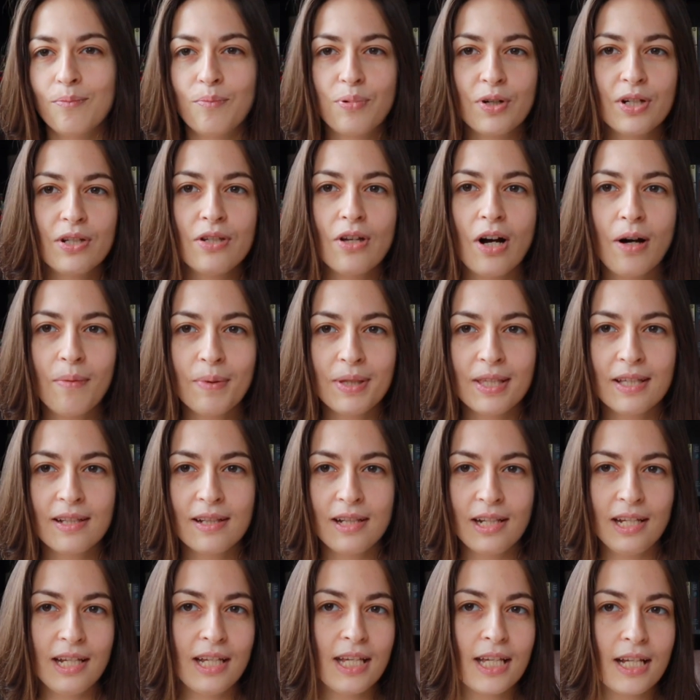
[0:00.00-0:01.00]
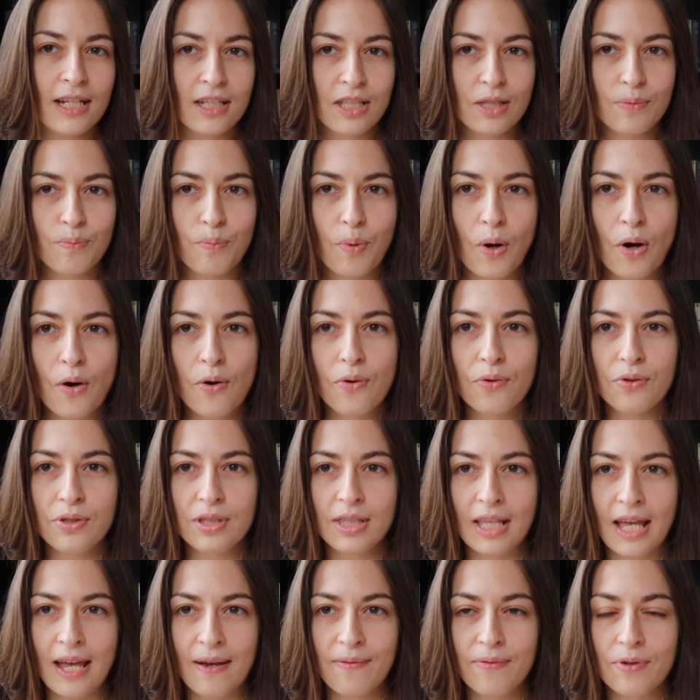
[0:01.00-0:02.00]
predominantly
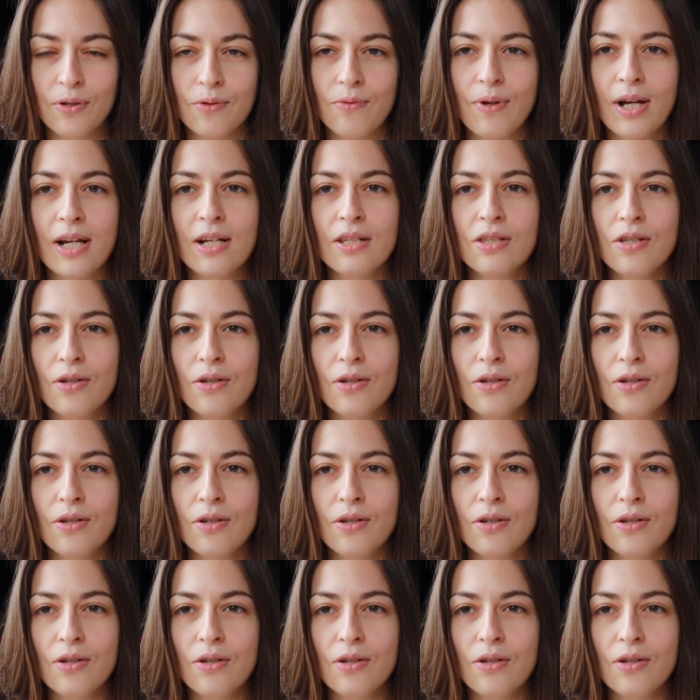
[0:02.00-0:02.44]
exposed everywhere.